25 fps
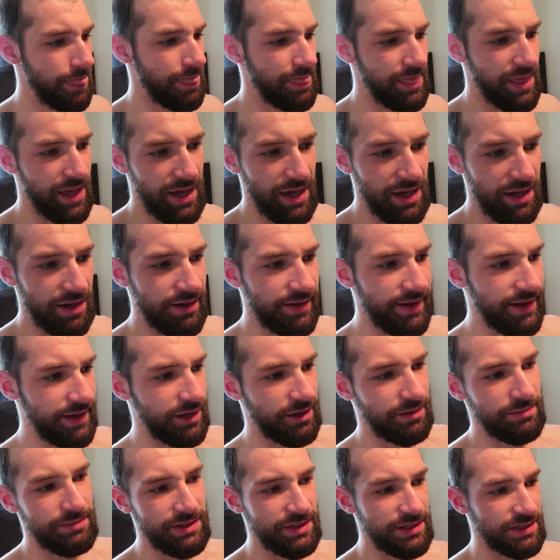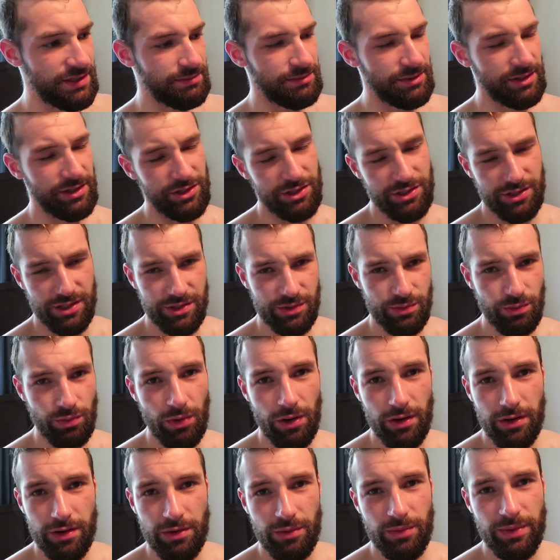Then it can be something just as
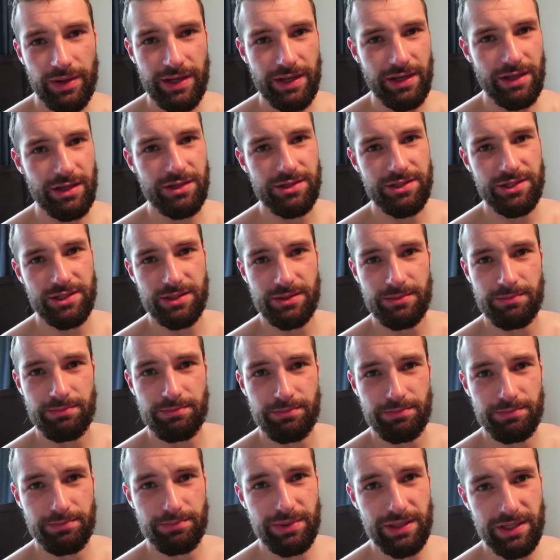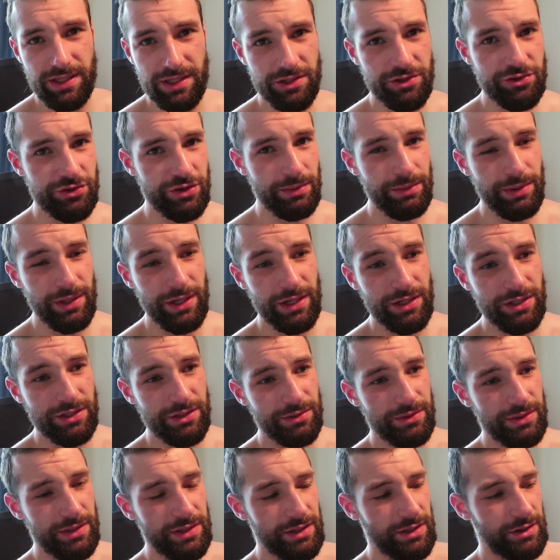water weight can just be contributing
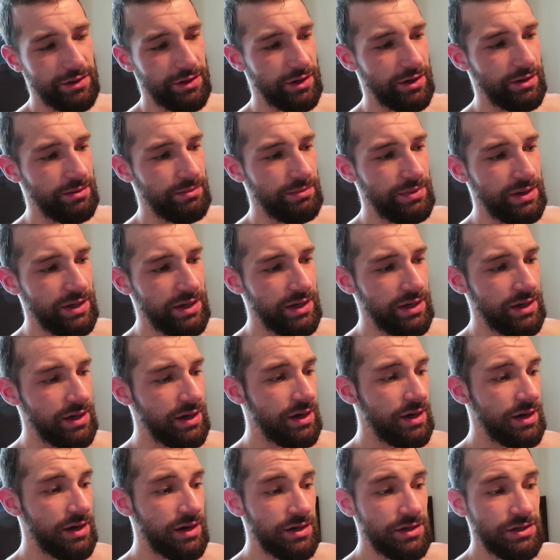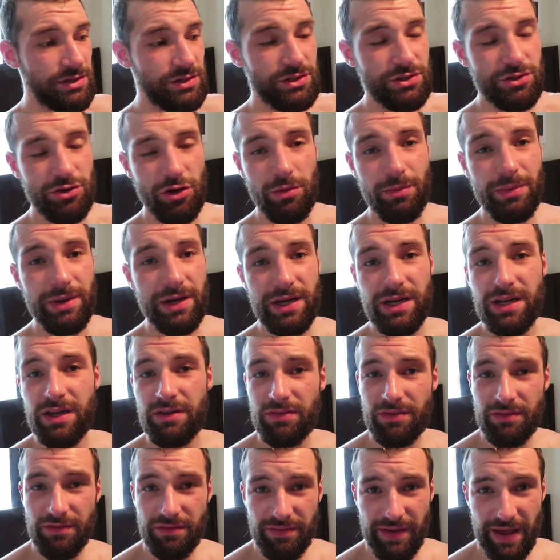to it. There can be so many
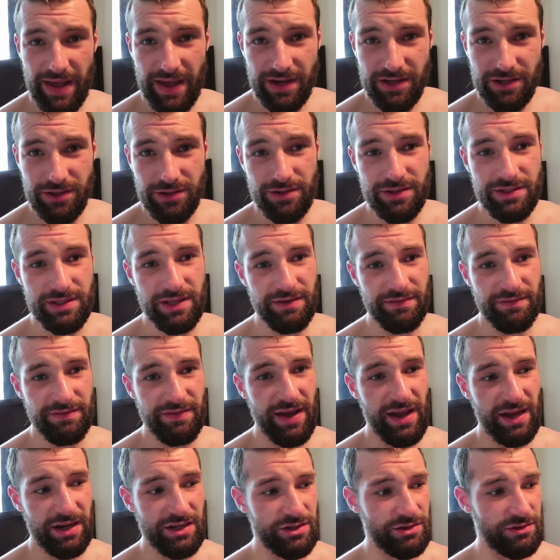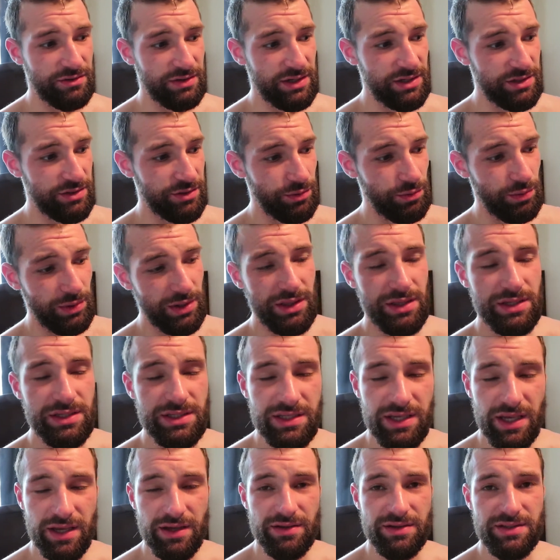different factors that factor into what the
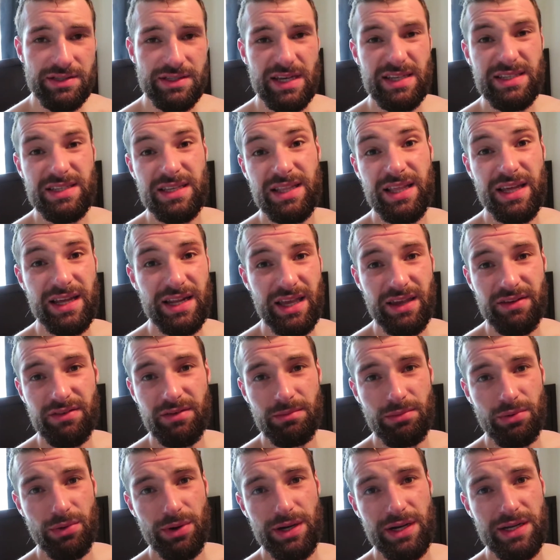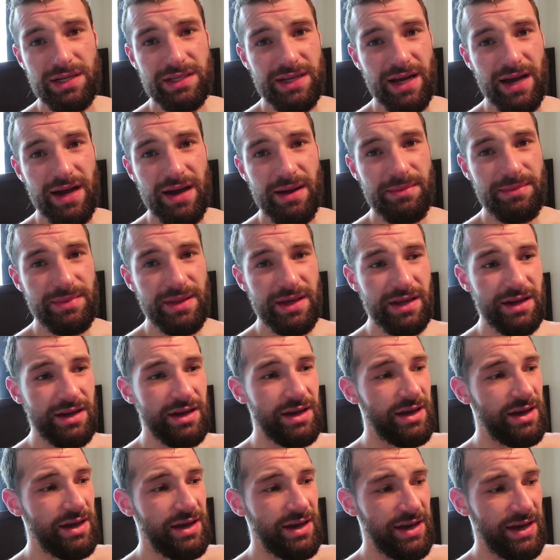scale says at that given point in time, that
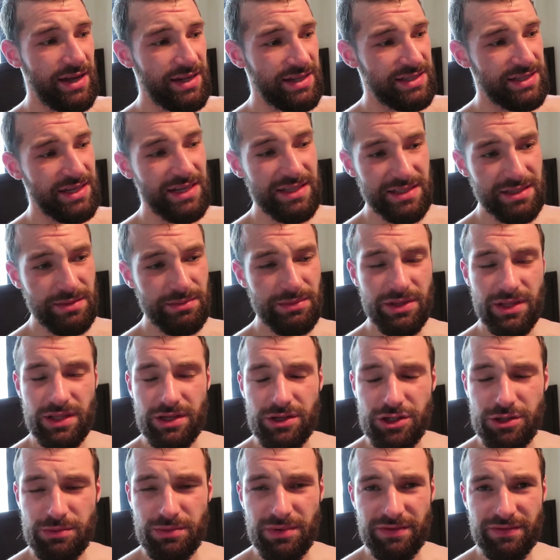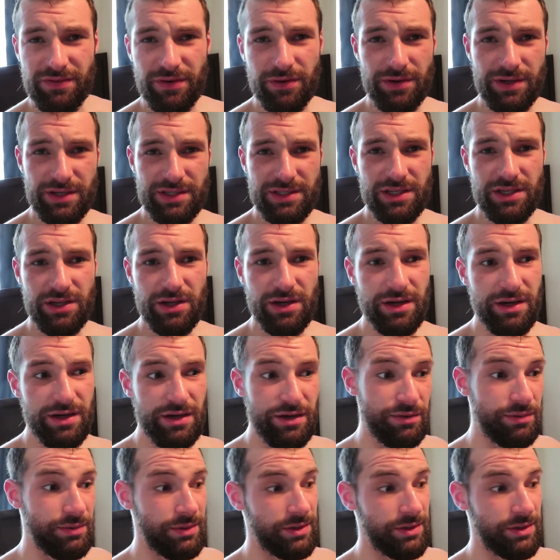it's not something that you should be focusing on.